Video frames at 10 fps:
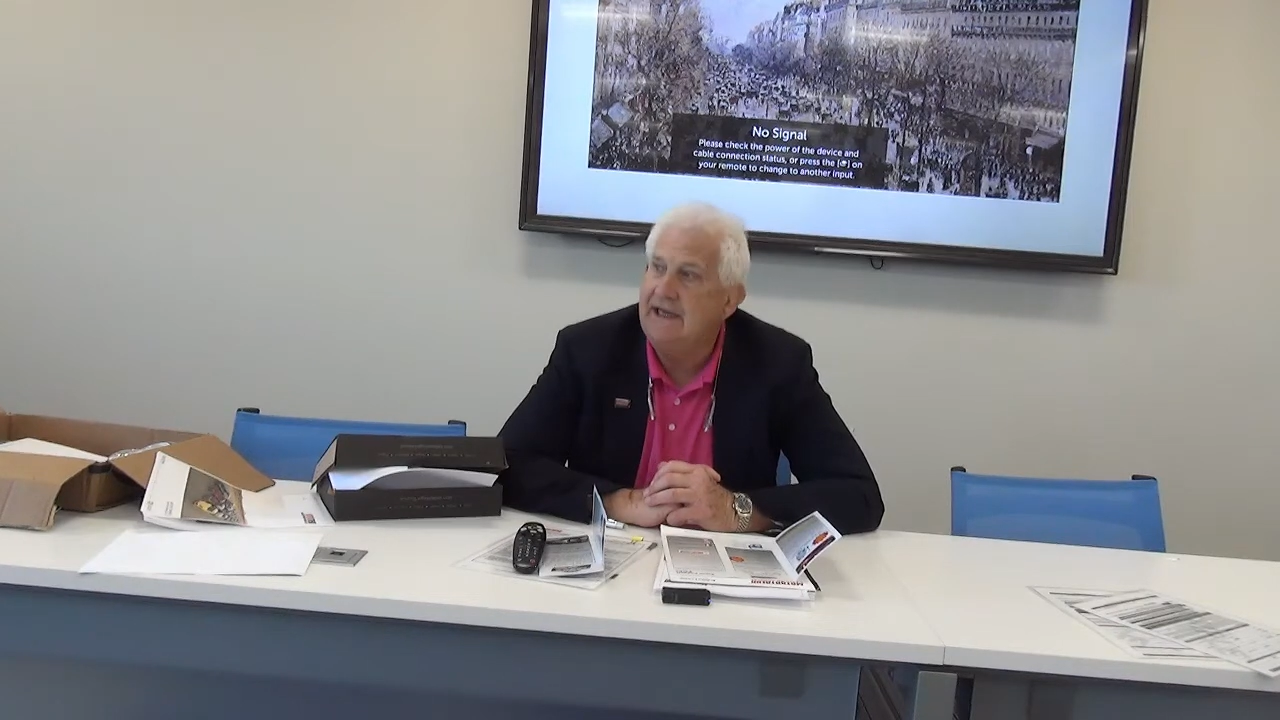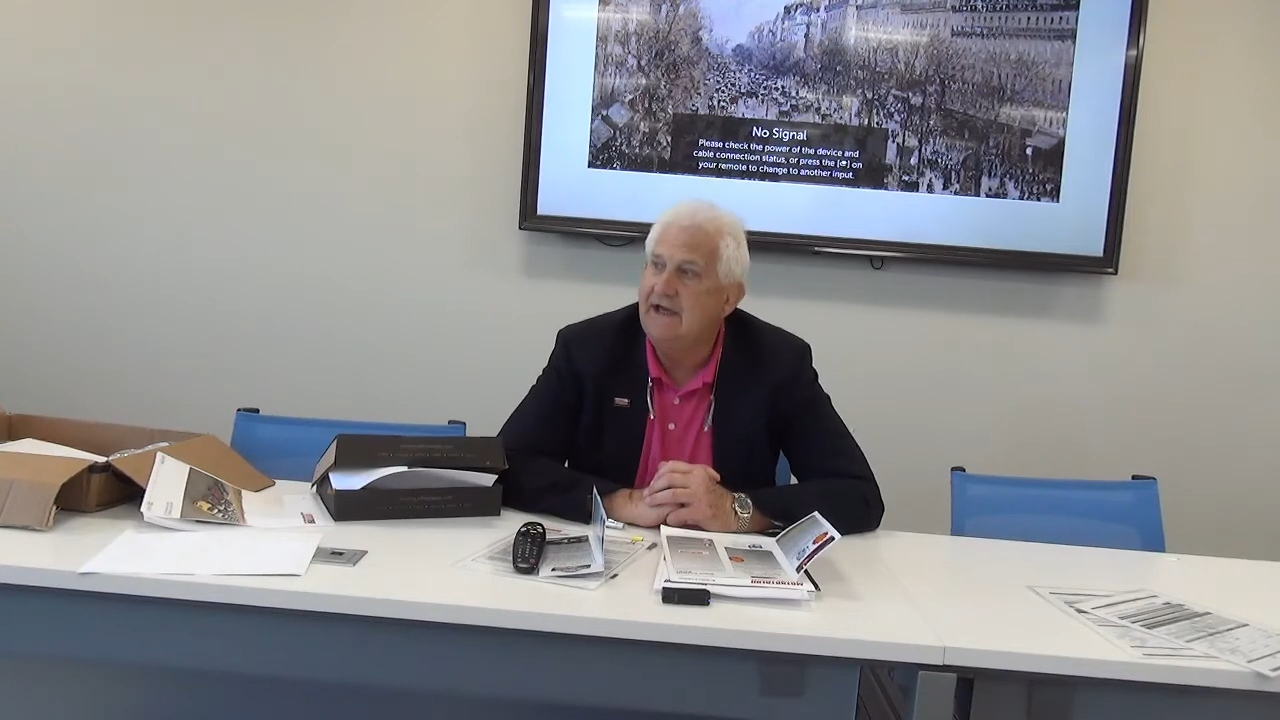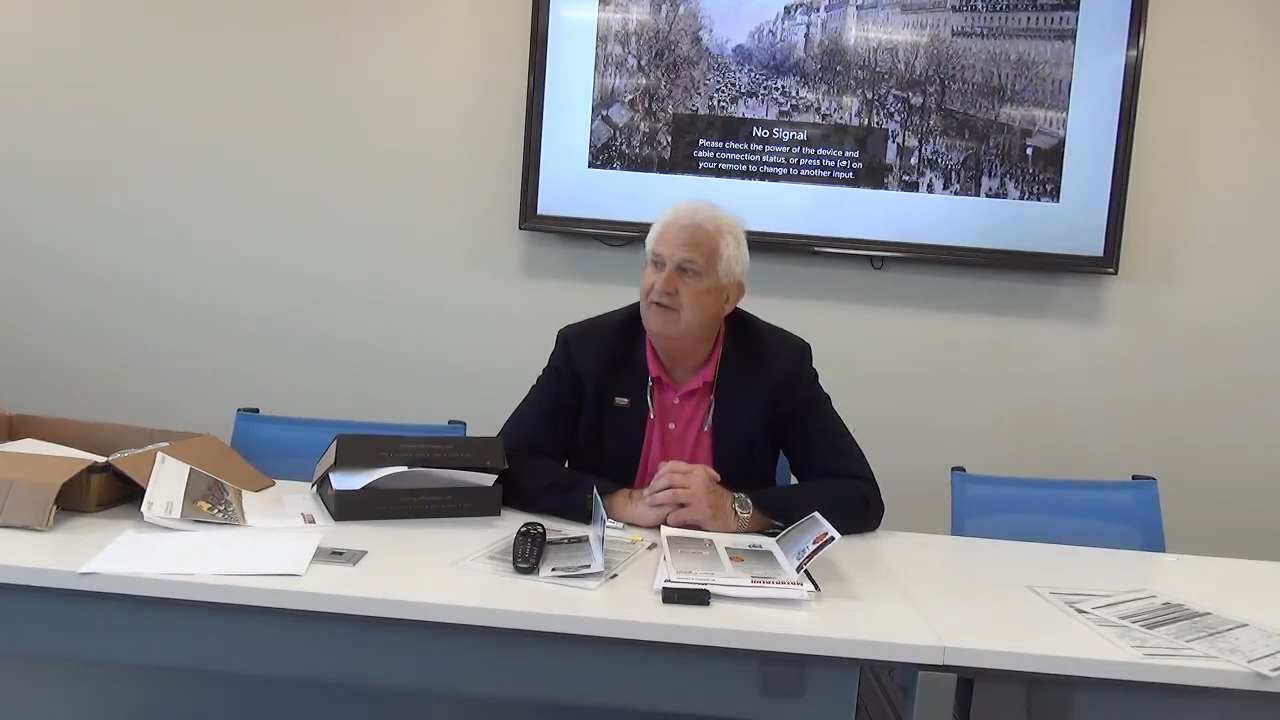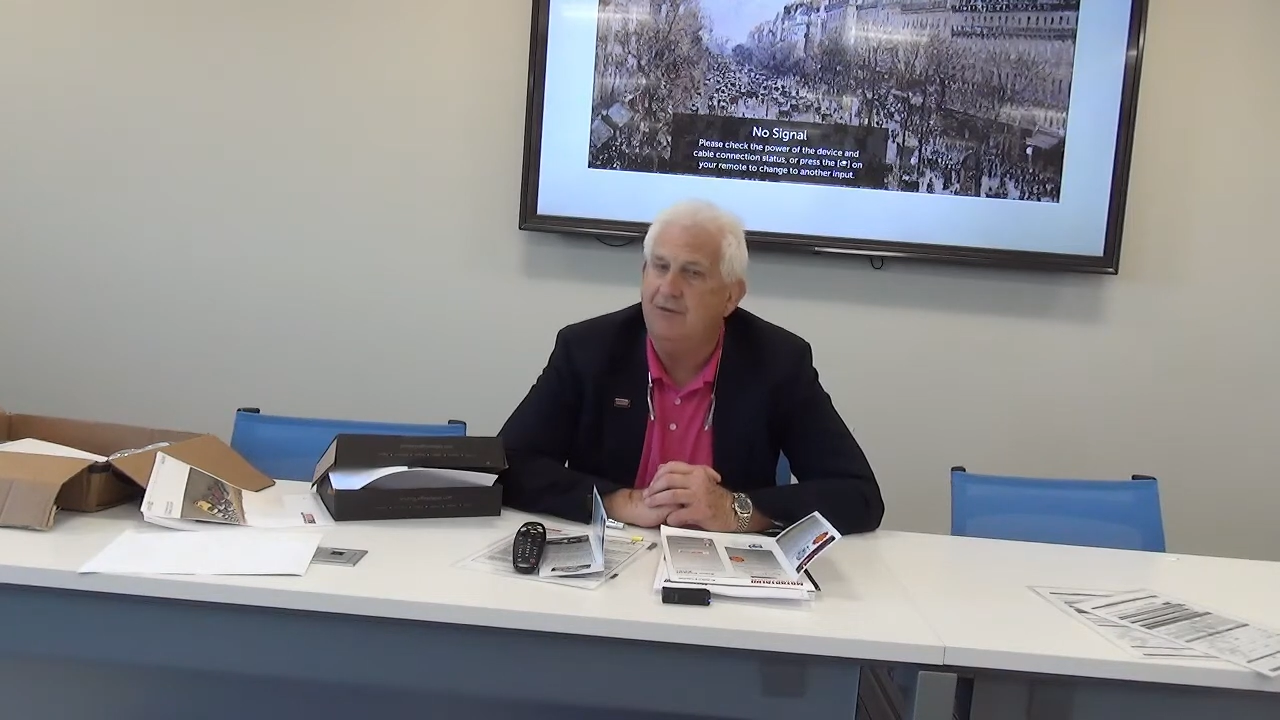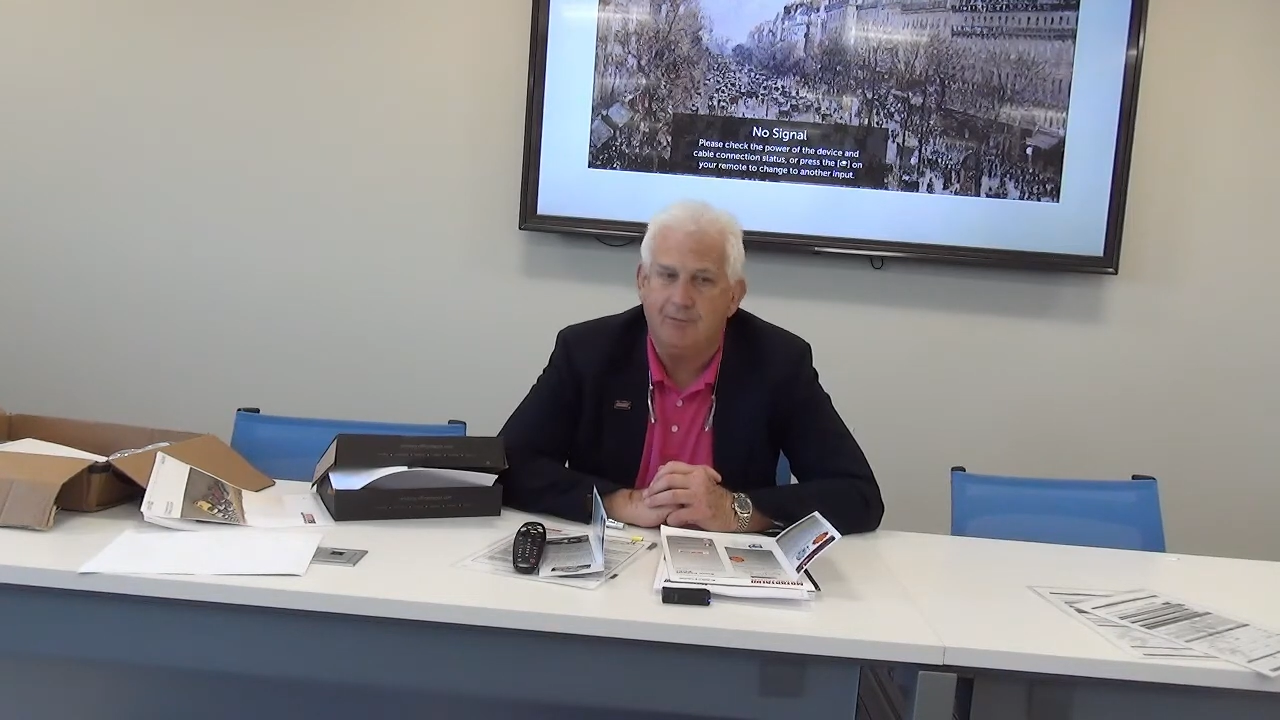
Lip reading: it's